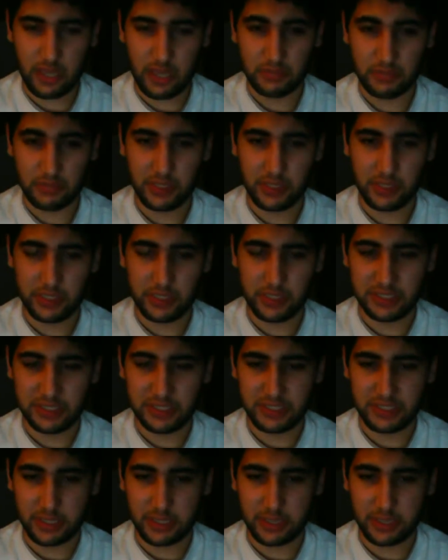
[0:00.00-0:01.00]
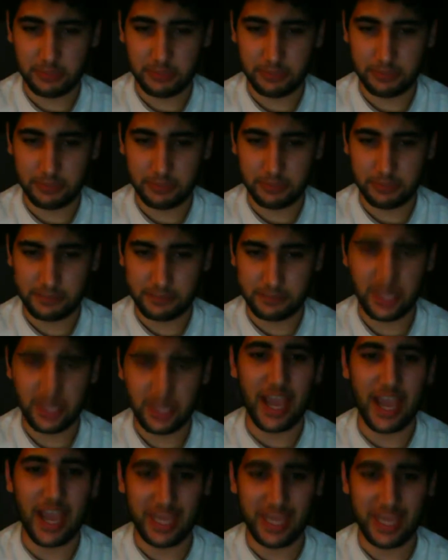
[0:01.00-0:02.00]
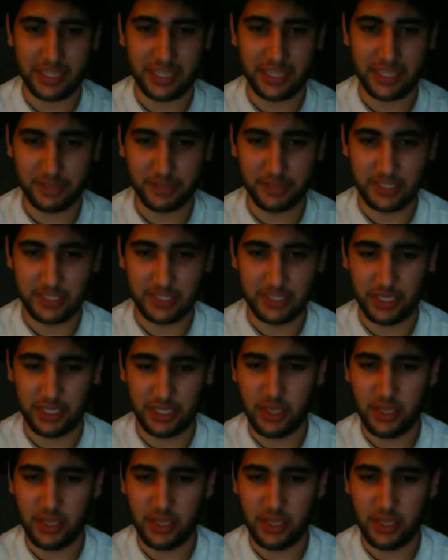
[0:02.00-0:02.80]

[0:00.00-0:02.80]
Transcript: his kindness mostly.